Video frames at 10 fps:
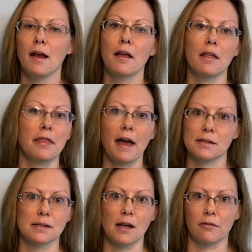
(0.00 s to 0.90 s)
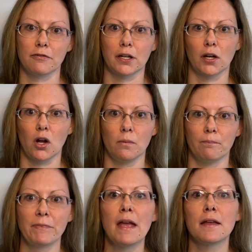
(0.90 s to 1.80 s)
That's not fun at all.
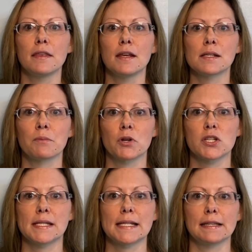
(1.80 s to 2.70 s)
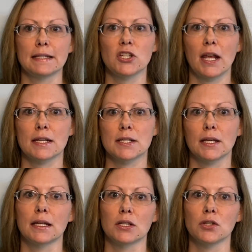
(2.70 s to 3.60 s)
These emergency leash
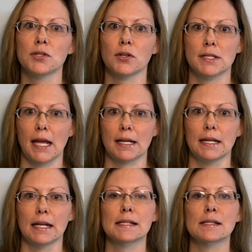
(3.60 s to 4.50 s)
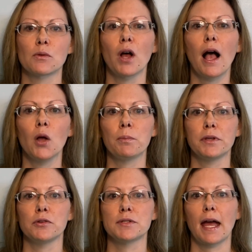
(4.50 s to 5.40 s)
handling and U-turn techniques will help
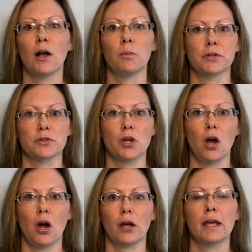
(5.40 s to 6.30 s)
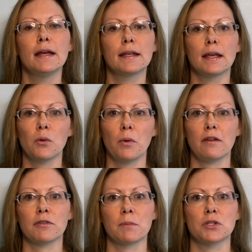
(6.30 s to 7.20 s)
you to help your dog get away
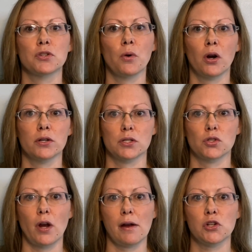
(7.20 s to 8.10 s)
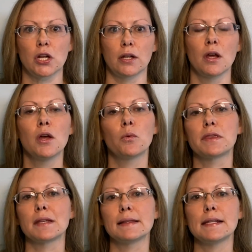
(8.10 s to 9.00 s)
from a too hard distraction with
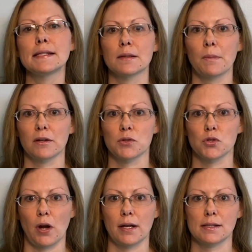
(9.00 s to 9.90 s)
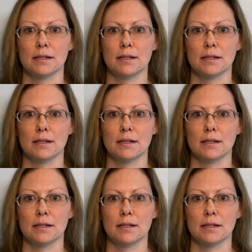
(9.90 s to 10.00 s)
the least amount of stress.